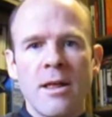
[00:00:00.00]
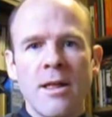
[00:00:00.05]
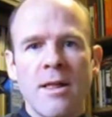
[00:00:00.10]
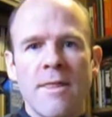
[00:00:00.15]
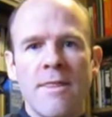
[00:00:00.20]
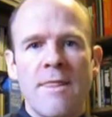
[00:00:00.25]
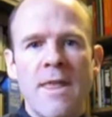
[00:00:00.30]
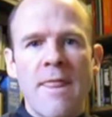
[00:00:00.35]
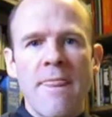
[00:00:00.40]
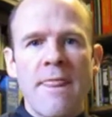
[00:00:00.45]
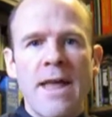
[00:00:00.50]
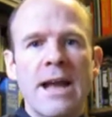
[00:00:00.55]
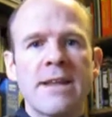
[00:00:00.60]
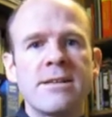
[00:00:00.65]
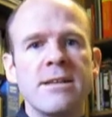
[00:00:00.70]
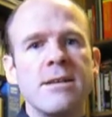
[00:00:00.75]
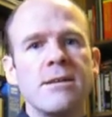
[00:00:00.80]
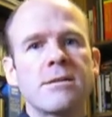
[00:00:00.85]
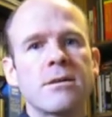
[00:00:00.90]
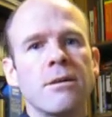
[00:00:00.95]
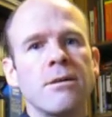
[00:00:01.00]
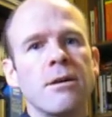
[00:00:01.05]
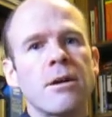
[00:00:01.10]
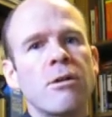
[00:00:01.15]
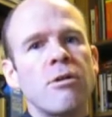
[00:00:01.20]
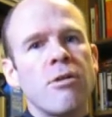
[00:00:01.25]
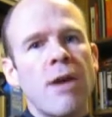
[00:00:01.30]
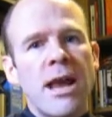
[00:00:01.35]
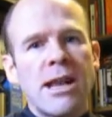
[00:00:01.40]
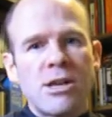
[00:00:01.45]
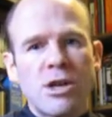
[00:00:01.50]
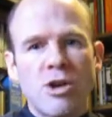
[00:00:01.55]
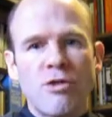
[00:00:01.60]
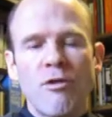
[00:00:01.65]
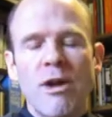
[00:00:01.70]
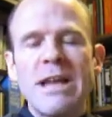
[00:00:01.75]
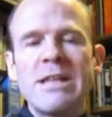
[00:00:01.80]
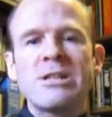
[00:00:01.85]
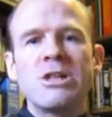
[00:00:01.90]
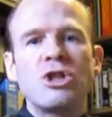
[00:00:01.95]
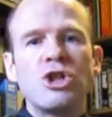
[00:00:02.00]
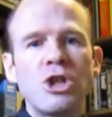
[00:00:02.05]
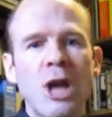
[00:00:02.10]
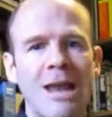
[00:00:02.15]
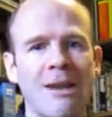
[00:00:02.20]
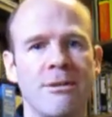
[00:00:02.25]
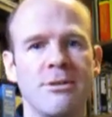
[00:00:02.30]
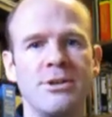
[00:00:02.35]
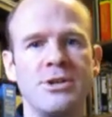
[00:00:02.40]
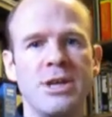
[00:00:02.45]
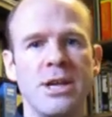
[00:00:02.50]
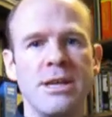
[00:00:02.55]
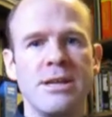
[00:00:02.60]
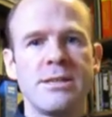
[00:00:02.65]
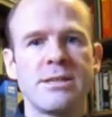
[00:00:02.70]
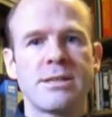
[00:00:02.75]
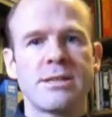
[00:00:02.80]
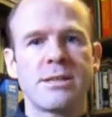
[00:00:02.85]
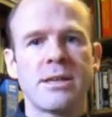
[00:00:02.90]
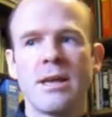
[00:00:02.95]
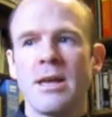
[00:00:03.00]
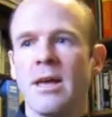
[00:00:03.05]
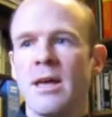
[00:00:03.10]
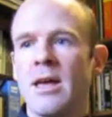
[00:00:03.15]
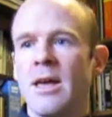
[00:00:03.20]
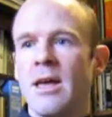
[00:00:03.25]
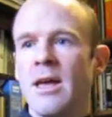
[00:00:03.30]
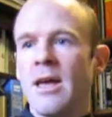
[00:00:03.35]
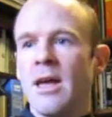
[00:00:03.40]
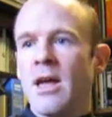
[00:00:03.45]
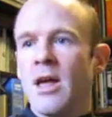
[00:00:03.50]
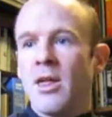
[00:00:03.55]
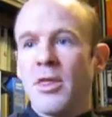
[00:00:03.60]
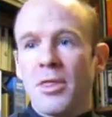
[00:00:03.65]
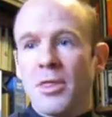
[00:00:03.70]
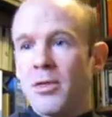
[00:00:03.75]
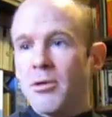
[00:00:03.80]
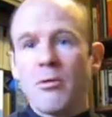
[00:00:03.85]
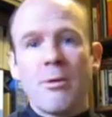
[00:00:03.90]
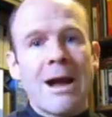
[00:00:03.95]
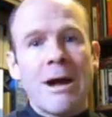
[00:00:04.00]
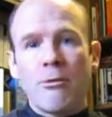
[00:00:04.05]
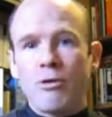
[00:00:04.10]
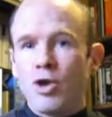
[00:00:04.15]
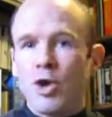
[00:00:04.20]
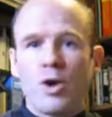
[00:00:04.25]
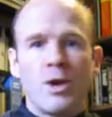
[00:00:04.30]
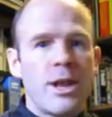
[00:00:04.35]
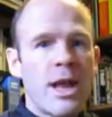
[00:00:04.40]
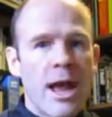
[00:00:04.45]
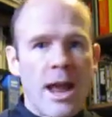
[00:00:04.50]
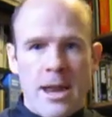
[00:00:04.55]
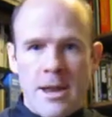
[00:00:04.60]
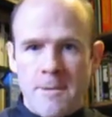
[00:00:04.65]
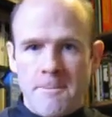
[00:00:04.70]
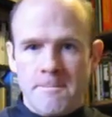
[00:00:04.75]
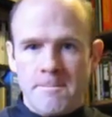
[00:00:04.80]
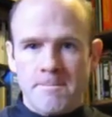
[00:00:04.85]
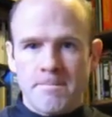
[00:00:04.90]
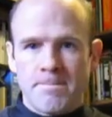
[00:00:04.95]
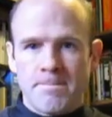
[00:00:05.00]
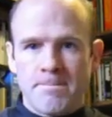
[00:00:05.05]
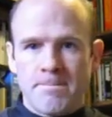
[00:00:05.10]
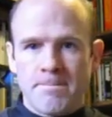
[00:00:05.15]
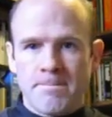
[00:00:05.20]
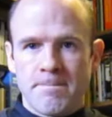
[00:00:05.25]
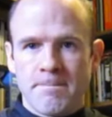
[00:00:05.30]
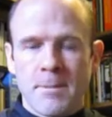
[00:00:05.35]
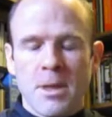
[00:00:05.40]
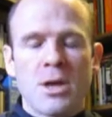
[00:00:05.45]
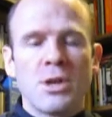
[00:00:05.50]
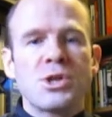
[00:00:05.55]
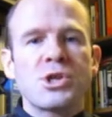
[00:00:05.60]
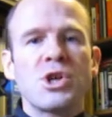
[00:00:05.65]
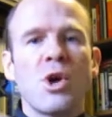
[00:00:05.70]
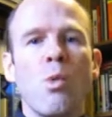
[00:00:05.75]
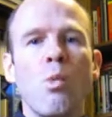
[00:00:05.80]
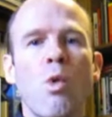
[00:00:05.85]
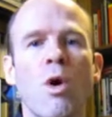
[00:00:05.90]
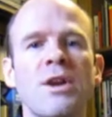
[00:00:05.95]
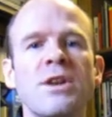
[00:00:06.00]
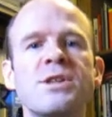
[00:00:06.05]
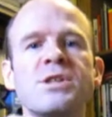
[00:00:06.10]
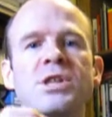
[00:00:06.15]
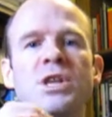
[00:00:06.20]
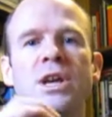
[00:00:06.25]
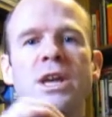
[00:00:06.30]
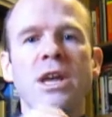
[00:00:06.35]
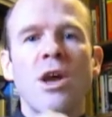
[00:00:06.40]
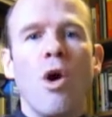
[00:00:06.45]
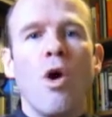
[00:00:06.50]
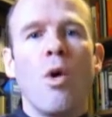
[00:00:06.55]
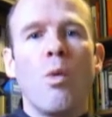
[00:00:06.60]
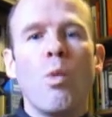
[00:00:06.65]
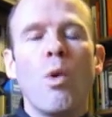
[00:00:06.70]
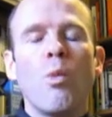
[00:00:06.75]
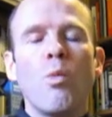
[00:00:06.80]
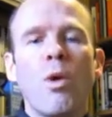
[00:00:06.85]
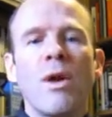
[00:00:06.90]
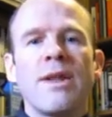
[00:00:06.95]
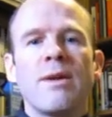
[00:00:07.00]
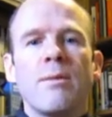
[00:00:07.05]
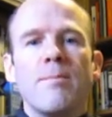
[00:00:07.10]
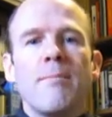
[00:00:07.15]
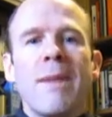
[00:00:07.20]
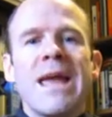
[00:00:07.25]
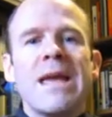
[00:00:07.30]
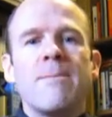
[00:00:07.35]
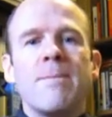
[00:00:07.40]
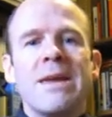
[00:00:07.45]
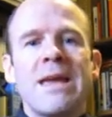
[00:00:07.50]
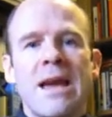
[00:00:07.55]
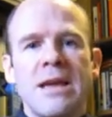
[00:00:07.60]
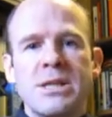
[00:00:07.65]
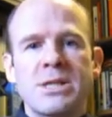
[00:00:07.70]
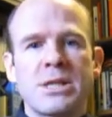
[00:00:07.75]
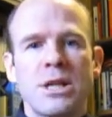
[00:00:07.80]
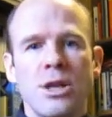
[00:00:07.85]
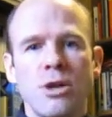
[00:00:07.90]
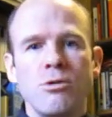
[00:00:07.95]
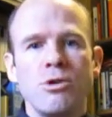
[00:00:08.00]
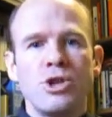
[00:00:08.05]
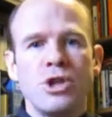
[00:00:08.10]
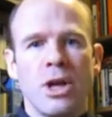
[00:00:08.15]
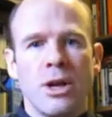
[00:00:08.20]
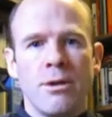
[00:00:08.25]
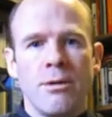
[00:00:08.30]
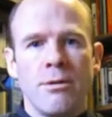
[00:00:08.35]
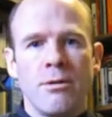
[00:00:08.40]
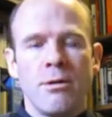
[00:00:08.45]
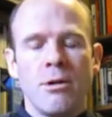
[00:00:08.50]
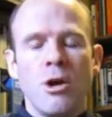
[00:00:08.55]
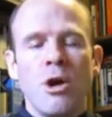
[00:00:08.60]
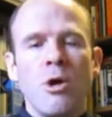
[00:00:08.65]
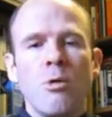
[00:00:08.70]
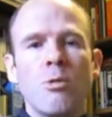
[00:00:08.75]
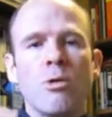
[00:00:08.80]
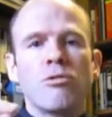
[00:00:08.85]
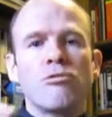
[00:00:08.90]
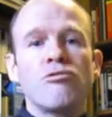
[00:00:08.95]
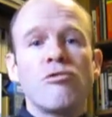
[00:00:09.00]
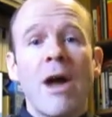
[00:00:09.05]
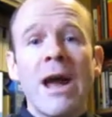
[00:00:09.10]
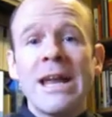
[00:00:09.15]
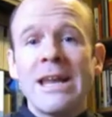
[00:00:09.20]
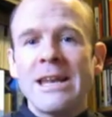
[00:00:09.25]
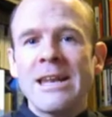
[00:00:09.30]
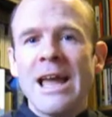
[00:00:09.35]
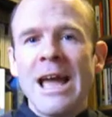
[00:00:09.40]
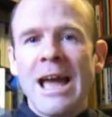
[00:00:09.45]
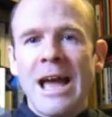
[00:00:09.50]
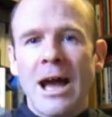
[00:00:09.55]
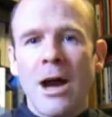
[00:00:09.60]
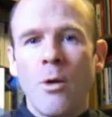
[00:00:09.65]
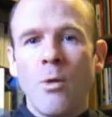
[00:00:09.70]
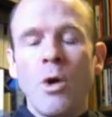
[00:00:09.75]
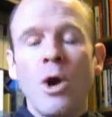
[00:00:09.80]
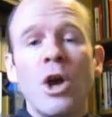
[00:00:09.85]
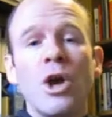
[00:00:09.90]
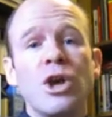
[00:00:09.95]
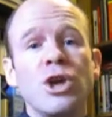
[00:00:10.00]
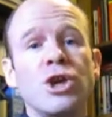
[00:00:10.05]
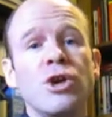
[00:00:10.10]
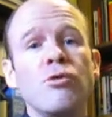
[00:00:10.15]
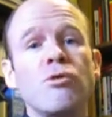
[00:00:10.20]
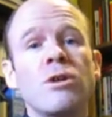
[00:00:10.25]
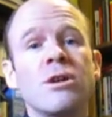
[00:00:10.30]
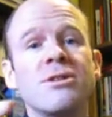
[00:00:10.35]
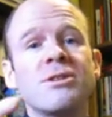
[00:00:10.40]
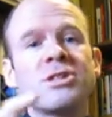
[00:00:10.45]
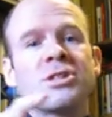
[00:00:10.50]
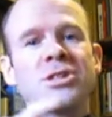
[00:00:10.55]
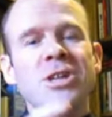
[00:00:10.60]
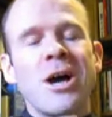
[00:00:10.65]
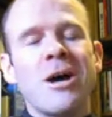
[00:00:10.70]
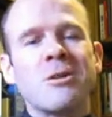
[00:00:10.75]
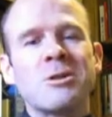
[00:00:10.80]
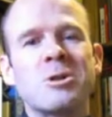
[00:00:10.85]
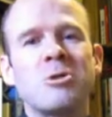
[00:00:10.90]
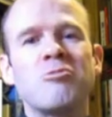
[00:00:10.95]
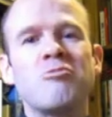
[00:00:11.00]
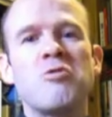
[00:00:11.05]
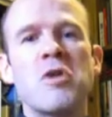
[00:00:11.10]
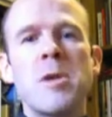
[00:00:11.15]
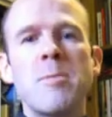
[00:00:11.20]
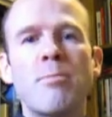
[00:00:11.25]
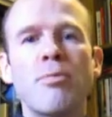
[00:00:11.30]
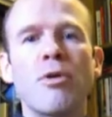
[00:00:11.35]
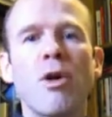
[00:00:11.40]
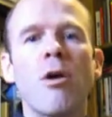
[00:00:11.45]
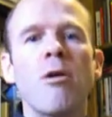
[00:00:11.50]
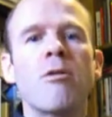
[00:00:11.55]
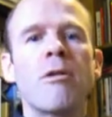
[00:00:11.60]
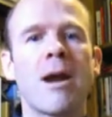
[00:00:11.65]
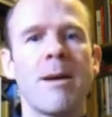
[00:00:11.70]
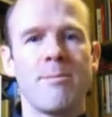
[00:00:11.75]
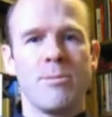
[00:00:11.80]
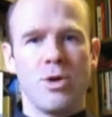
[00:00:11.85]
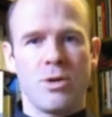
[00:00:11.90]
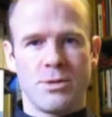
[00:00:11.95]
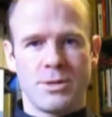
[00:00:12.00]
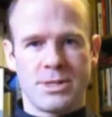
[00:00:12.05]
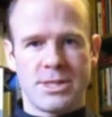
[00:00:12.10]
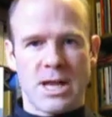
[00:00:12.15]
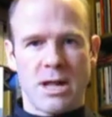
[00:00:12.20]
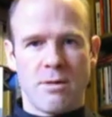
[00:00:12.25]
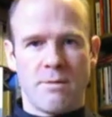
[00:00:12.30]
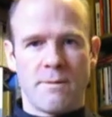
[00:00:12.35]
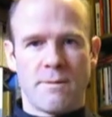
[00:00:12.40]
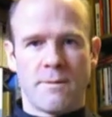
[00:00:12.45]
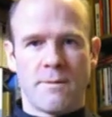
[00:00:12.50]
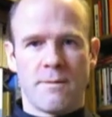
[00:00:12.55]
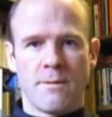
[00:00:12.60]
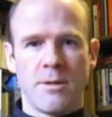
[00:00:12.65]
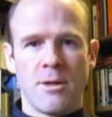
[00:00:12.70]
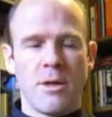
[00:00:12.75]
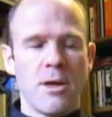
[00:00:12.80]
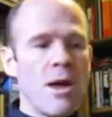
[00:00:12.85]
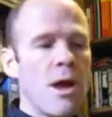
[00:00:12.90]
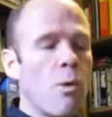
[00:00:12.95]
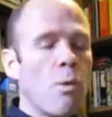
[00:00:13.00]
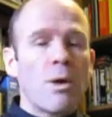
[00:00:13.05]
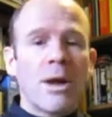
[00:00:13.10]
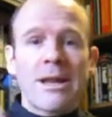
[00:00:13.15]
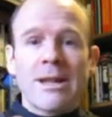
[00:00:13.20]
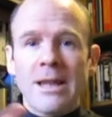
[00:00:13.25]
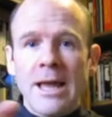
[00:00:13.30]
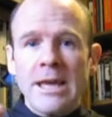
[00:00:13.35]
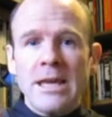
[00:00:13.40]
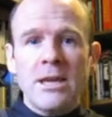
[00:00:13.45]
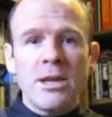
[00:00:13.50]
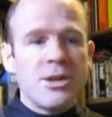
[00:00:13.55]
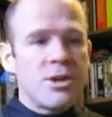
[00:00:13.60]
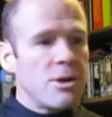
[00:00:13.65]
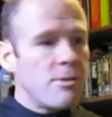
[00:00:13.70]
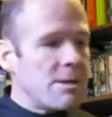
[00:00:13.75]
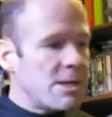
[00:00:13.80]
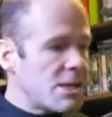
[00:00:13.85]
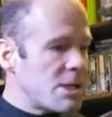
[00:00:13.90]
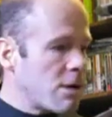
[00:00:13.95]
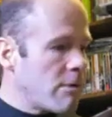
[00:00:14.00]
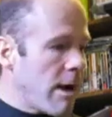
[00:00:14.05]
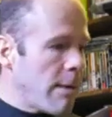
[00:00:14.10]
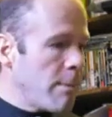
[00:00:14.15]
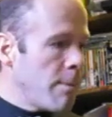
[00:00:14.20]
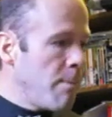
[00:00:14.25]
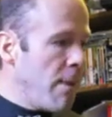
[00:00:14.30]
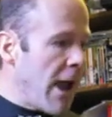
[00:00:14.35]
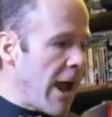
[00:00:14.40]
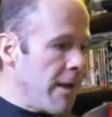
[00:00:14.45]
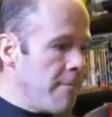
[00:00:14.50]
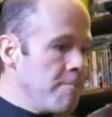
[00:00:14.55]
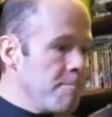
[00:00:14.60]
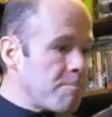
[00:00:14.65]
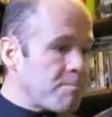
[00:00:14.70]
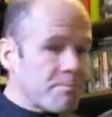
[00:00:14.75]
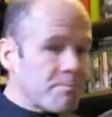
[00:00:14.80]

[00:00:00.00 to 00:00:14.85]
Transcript: then that is going to create greater challenges throughout your day. So what is the, or what may be a solution? Well, right now, you can start to reprogram yourself. What I'd like you to do is to grab a pen